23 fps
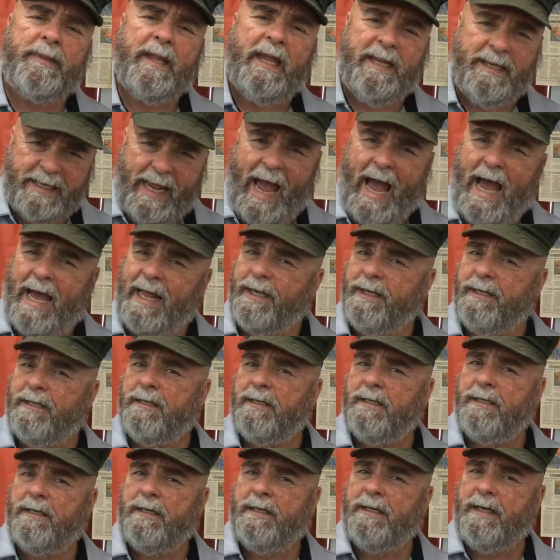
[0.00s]
Indict
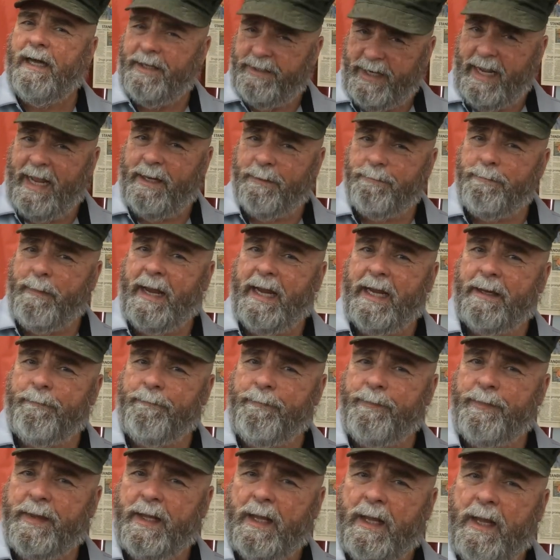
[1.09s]
a dead
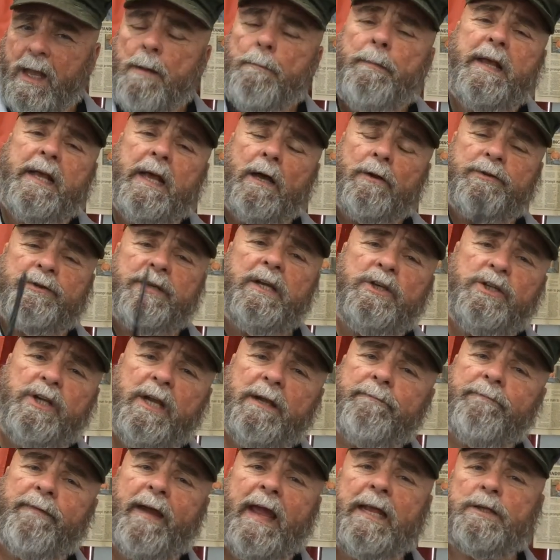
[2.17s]
man? Because, see,
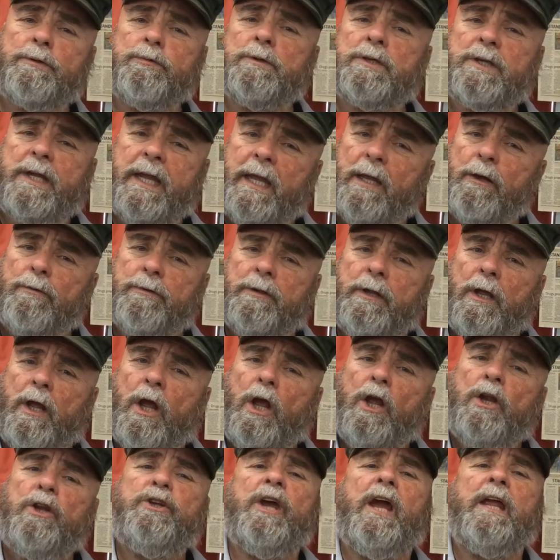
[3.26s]
Jim Vance was killed
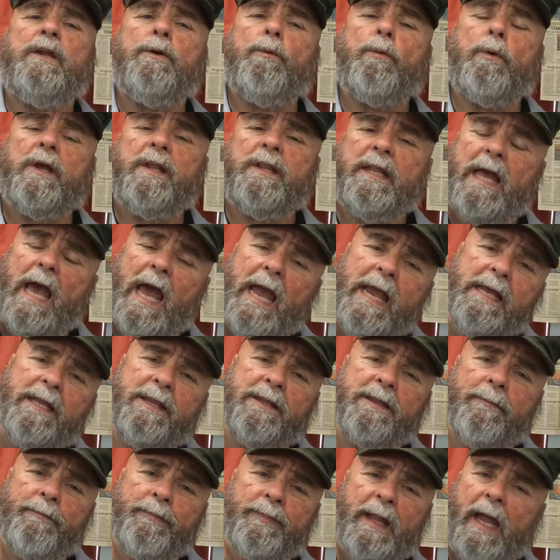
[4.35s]
January the
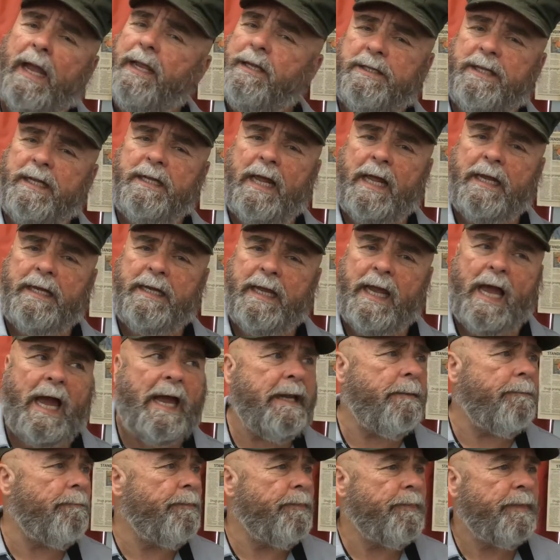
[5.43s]
8th,
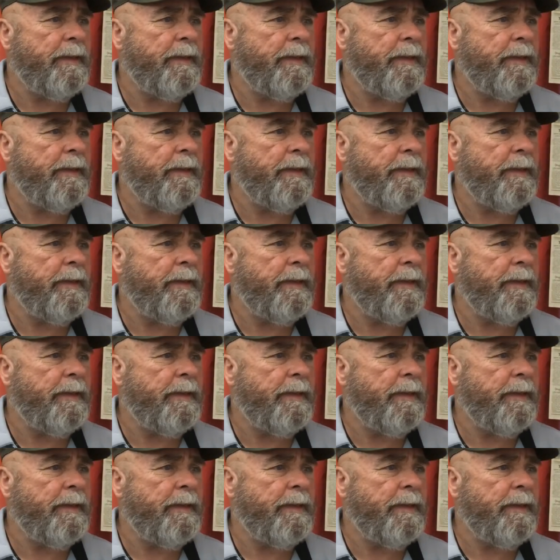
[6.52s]
1888.